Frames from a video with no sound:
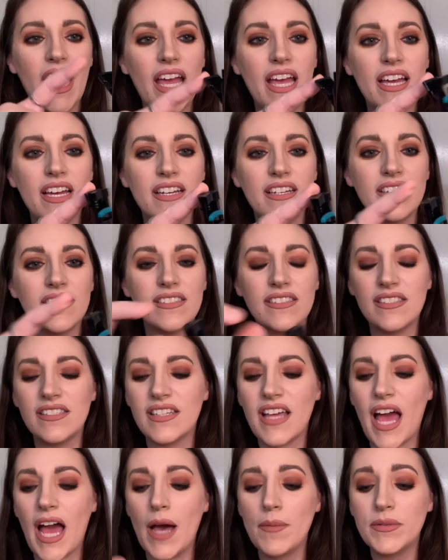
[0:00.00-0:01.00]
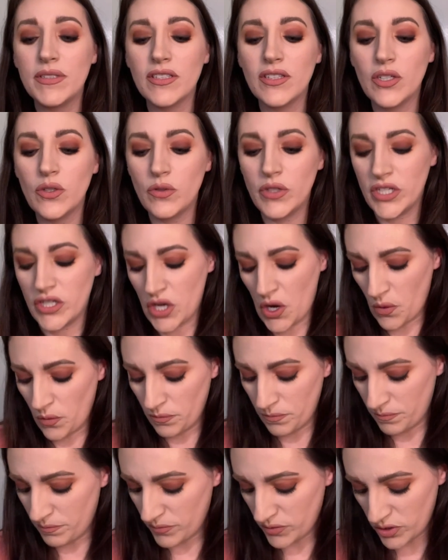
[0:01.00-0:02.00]
and absolutely no,
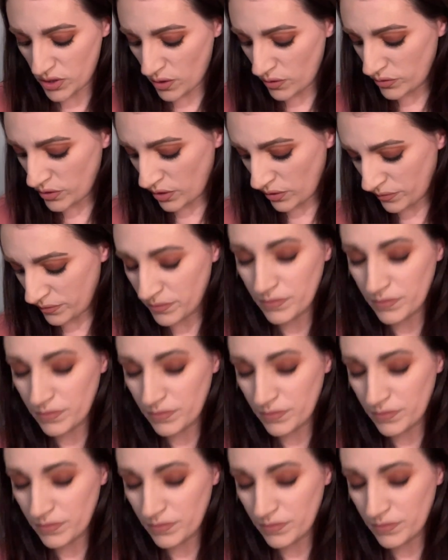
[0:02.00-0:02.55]
no, no,